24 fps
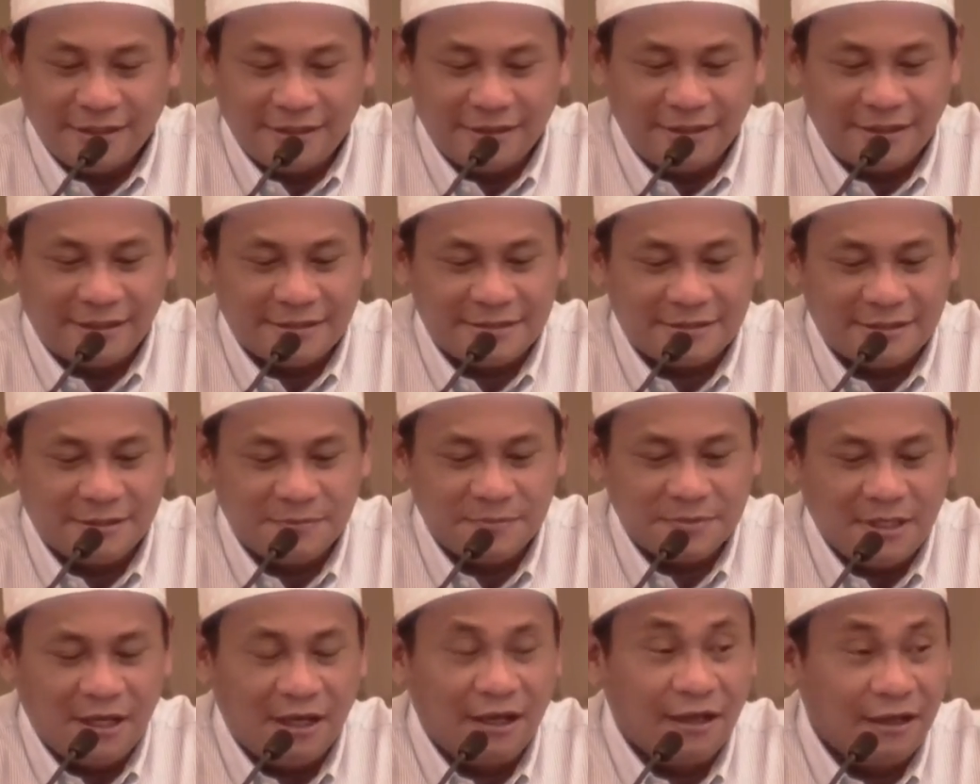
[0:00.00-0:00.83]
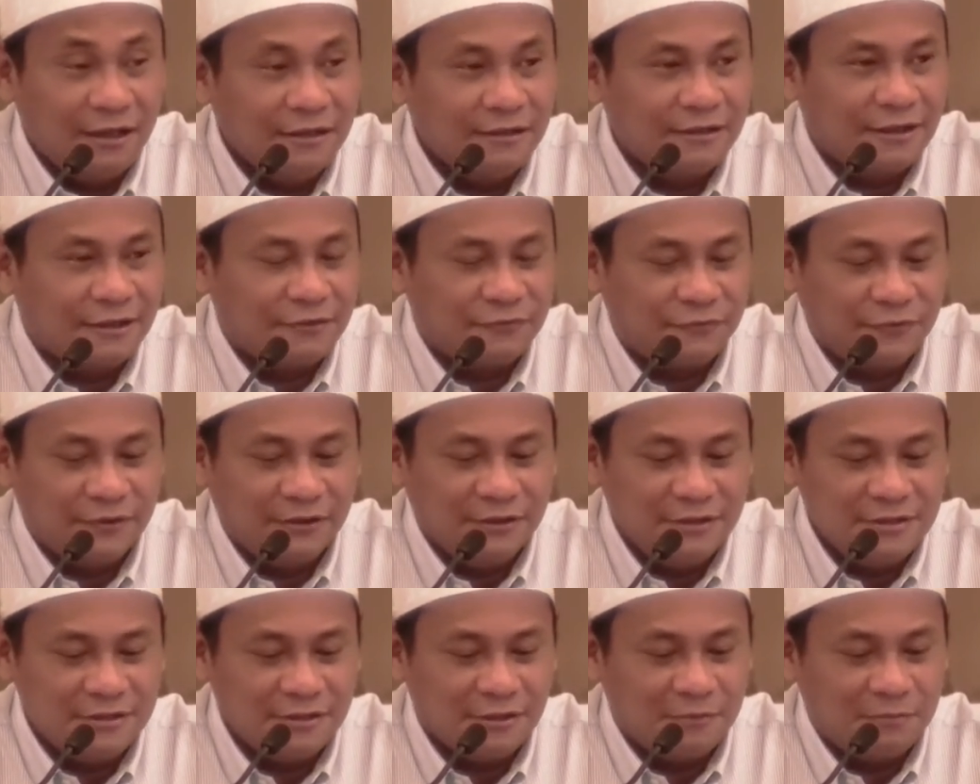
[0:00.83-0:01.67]
that seems hard at
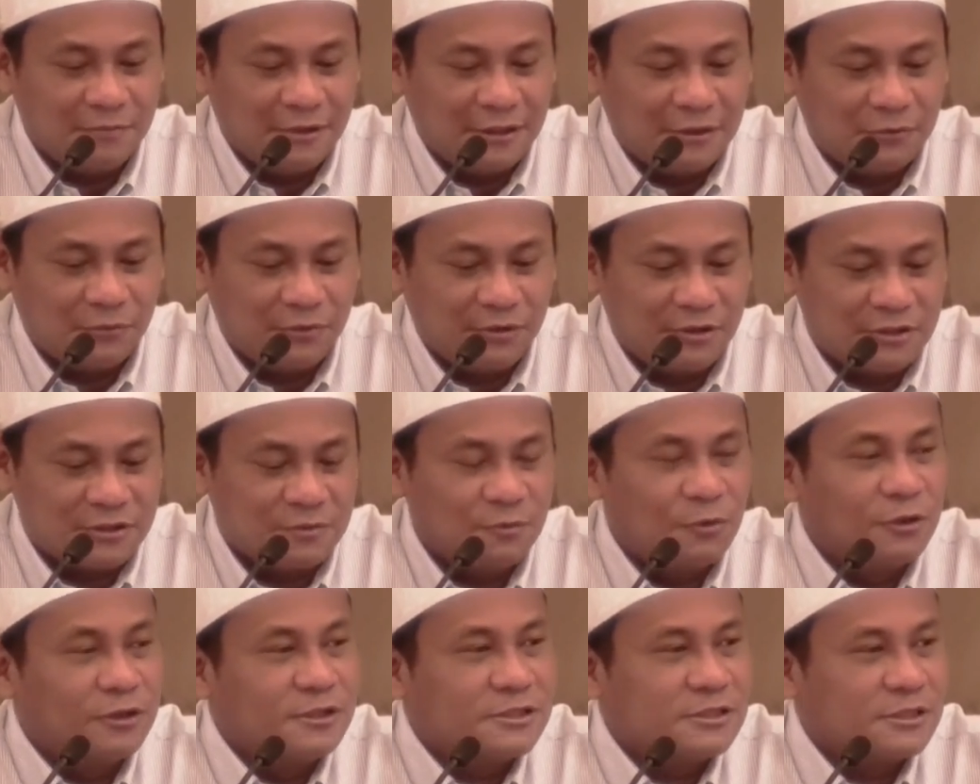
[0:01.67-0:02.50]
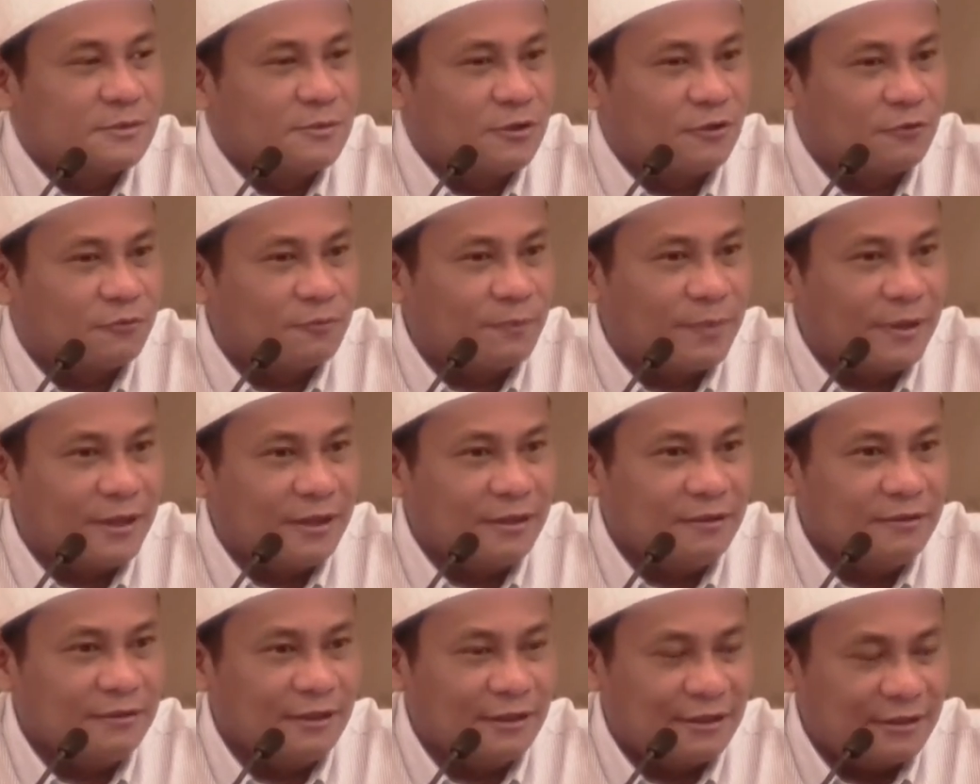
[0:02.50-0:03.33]
first, but with the smallest amount of
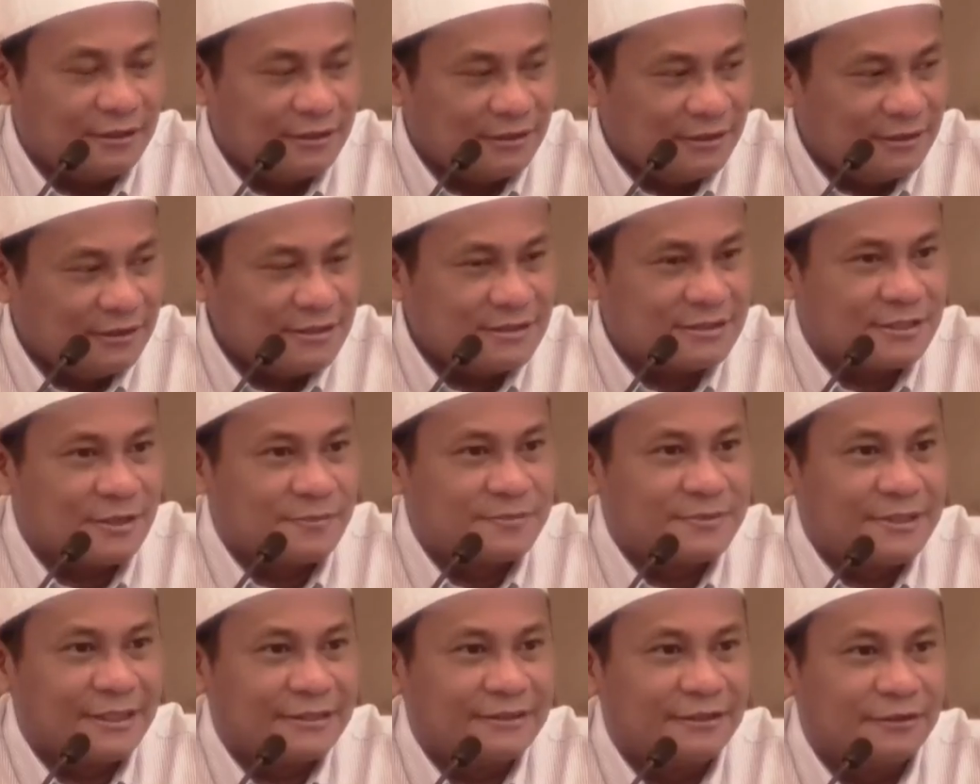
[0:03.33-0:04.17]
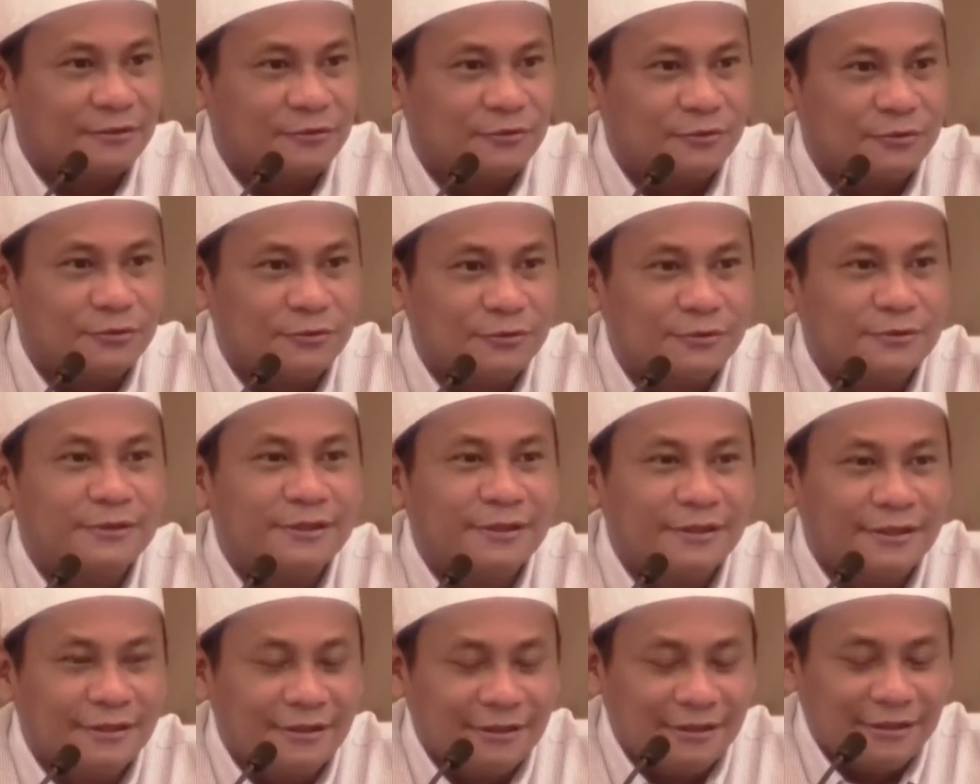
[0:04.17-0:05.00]
pain and this subjected to
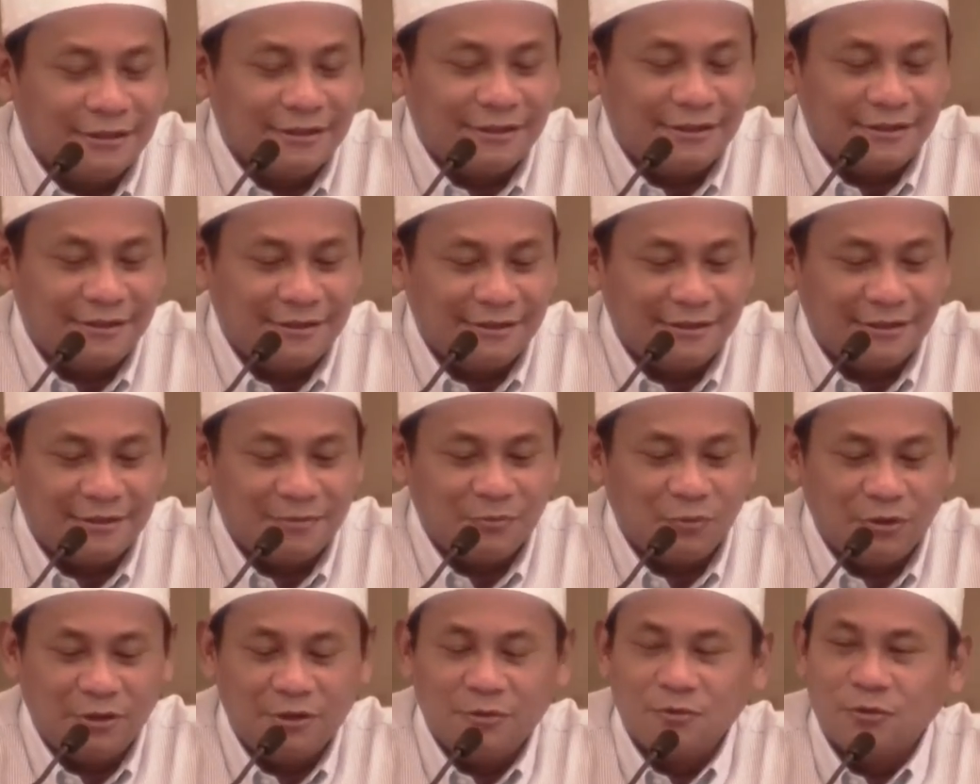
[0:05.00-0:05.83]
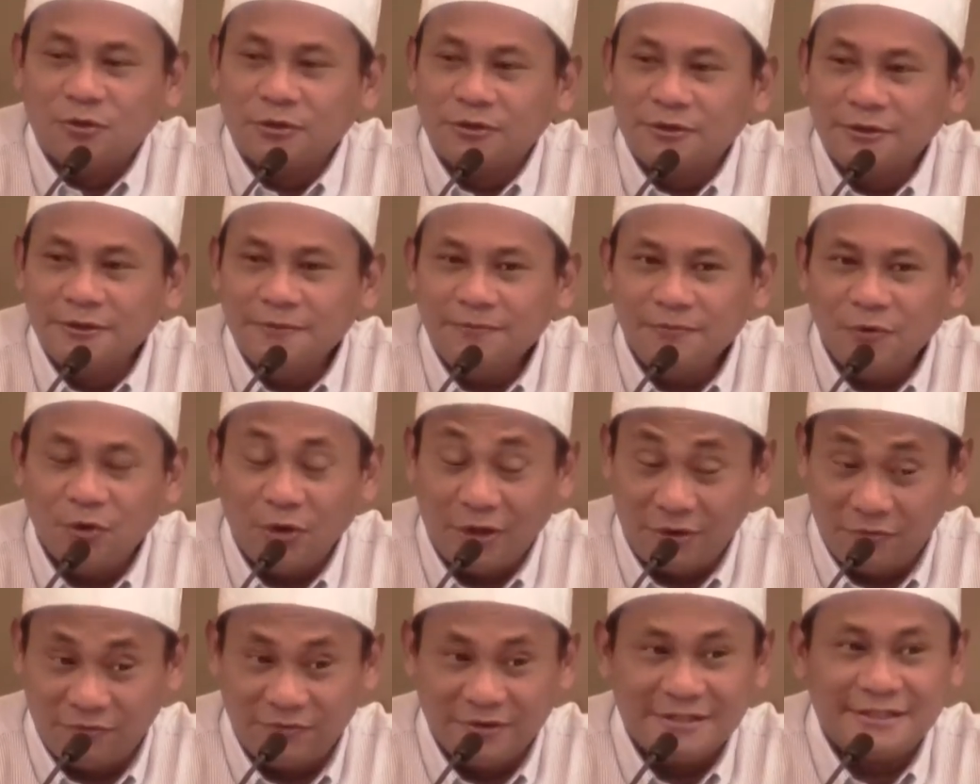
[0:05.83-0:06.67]
heat and boiling water or
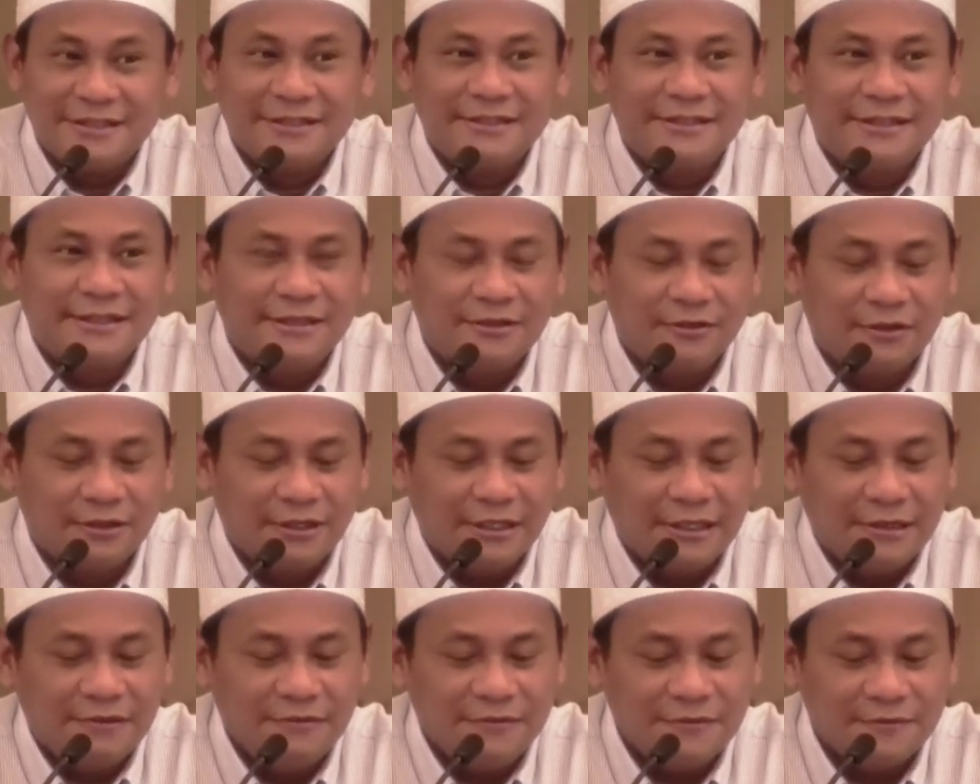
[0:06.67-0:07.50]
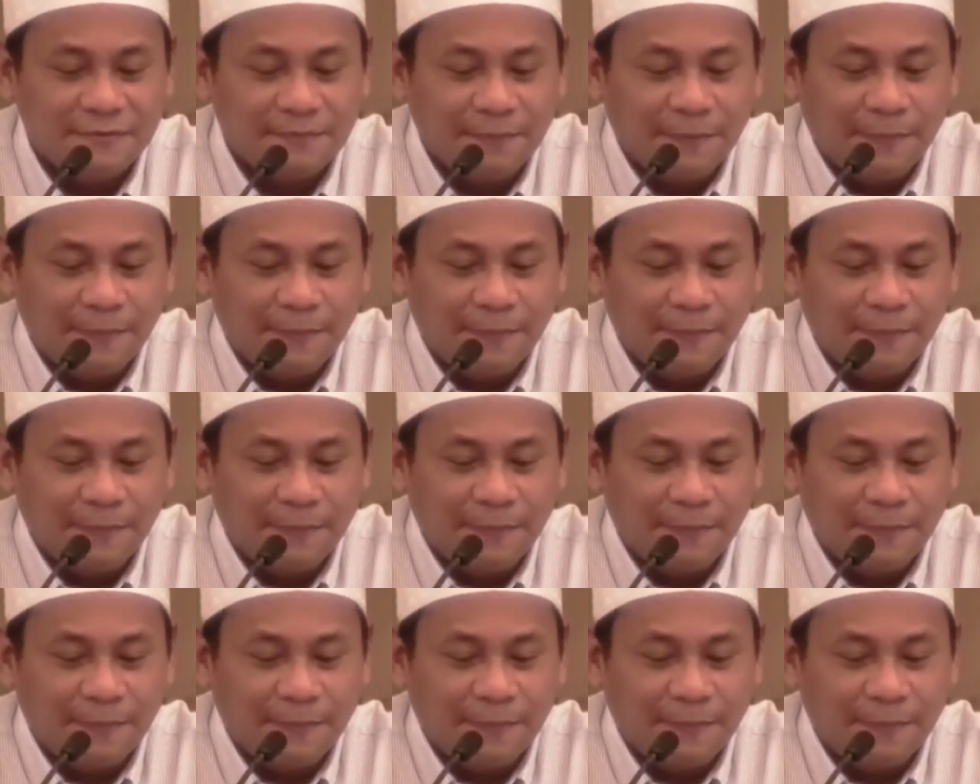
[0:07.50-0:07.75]
adversity in our lives,